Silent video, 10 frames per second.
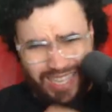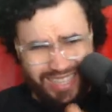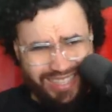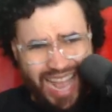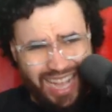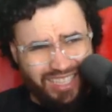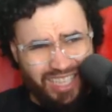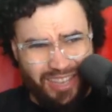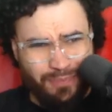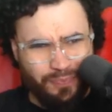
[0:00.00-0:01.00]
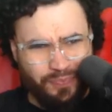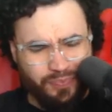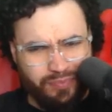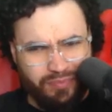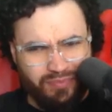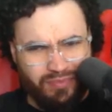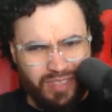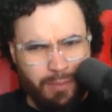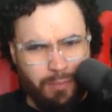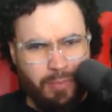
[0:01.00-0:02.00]
exactly,
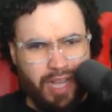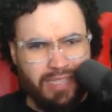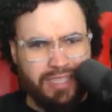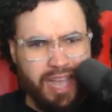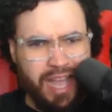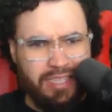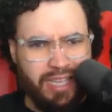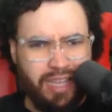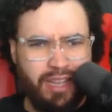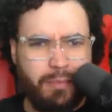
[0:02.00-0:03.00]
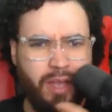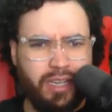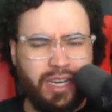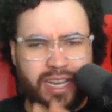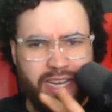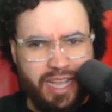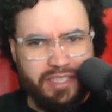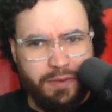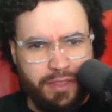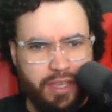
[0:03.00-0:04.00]
but and I'm not gonna
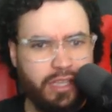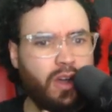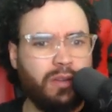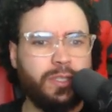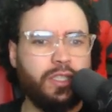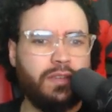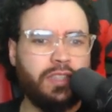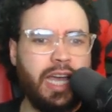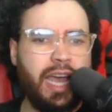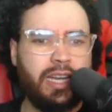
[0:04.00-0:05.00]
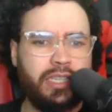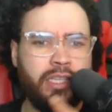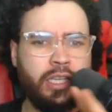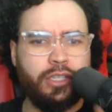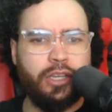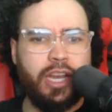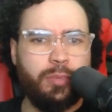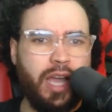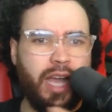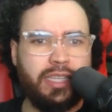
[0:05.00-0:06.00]
connect everything. Obviously, you have to add your
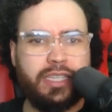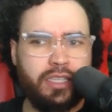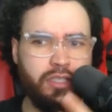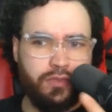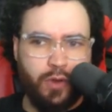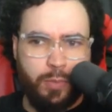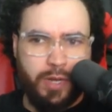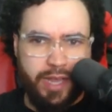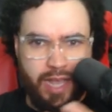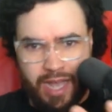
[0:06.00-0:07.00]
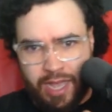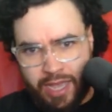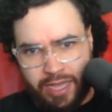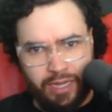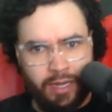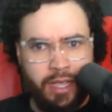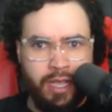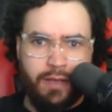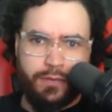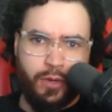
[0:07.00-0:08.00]
API keys for OpenAI, and
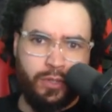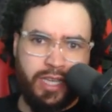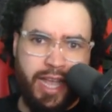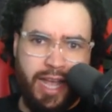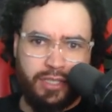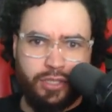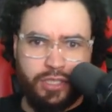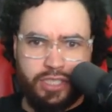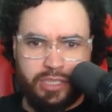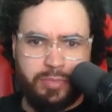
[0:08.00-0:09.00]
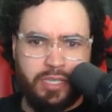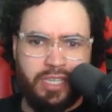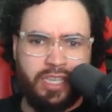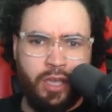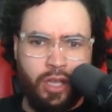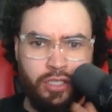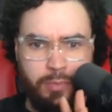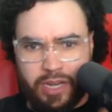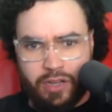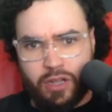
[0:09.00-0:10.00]
you're using AstraDB,
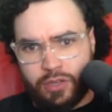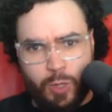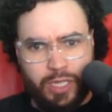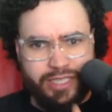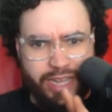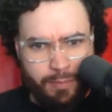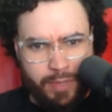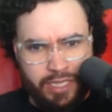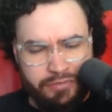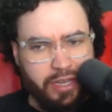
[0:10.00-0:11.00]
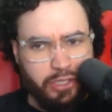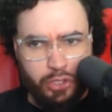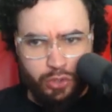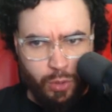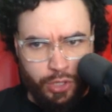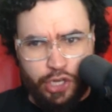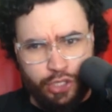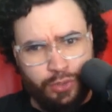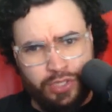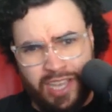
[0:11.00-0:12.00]
depending on what database vector store you're
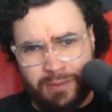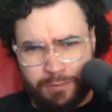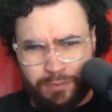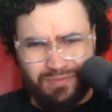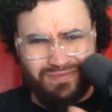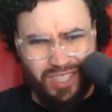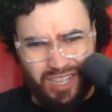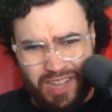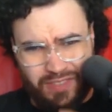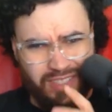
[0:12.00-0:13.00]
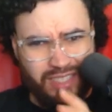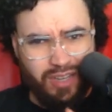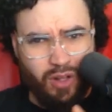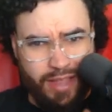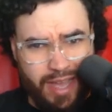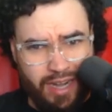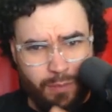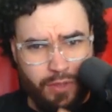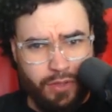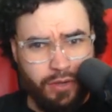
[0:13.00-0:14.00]
using. You're gonna have to set all that
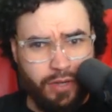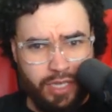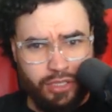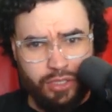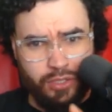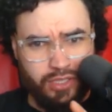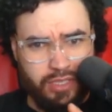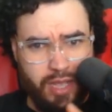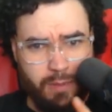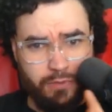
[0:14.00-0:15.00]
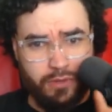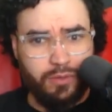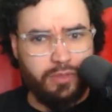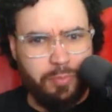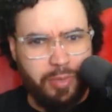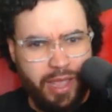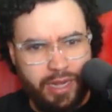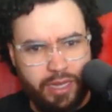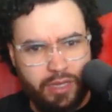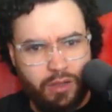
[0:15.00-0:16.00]
up with your credentials. For
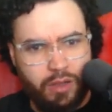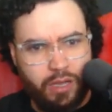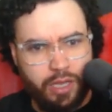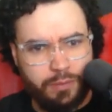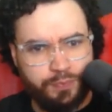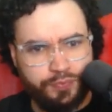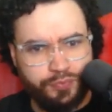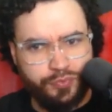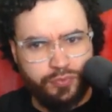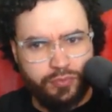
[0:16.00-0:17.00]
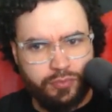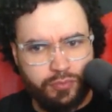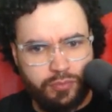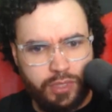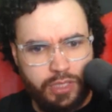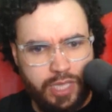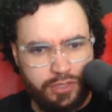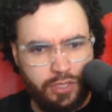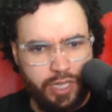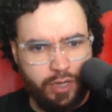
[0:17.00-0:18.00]
depending on, yeah,
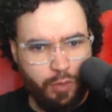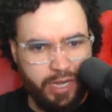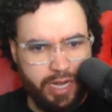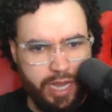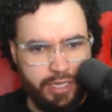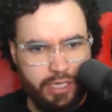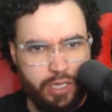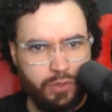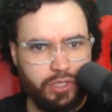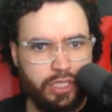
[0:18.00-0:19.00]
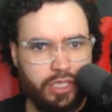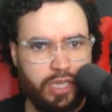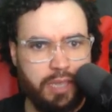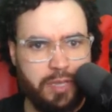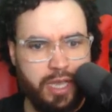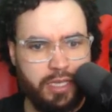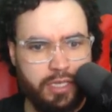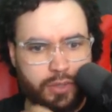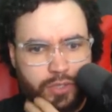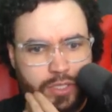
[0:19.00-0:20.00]
so like OpenAI key goes here, API
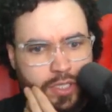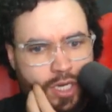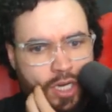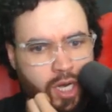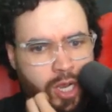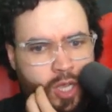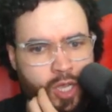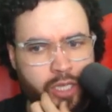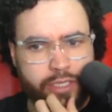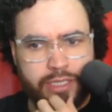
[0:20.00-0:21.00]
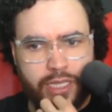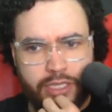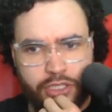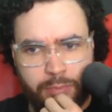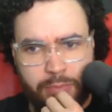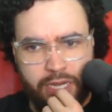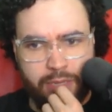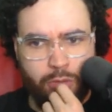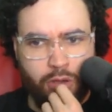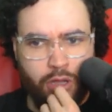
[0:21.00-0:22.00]
key goes here, and select your
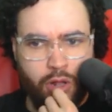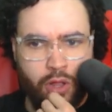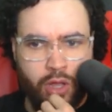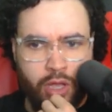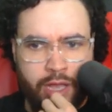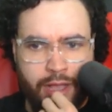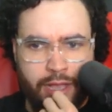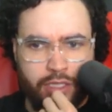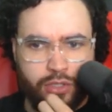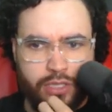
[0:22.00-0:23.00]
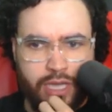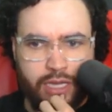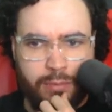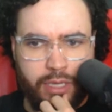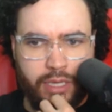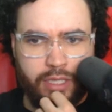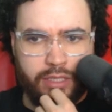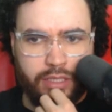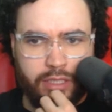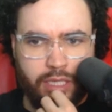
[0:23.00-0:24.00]
embedding model, Astra
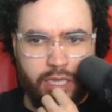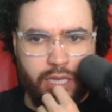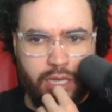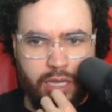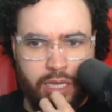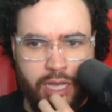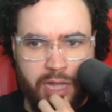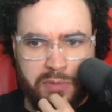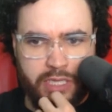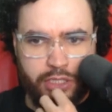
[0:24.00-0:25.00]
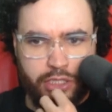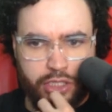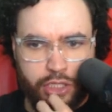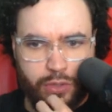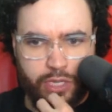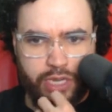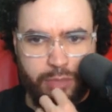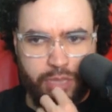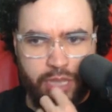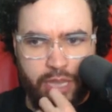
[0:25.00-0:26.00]
database, application token,
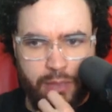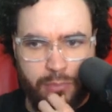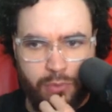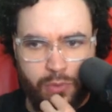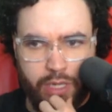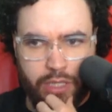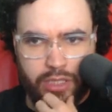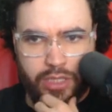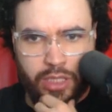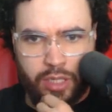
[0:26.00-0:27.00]
API endpoint.